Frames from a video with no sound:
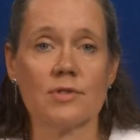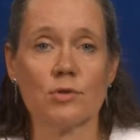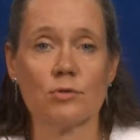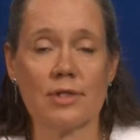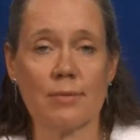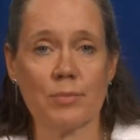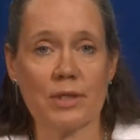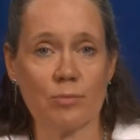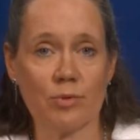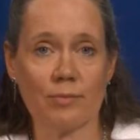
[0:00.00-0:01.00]
so some
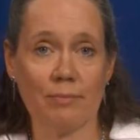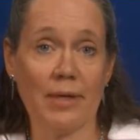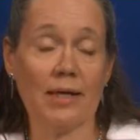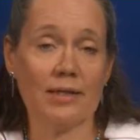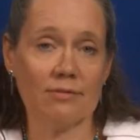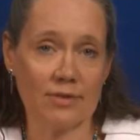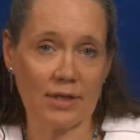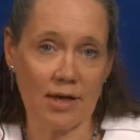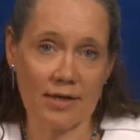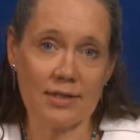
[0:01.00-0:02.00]
people may
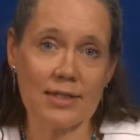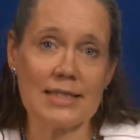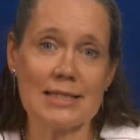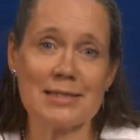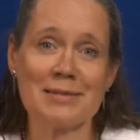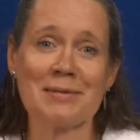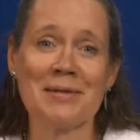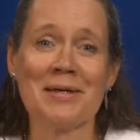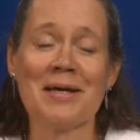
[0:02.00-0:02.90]
even like this,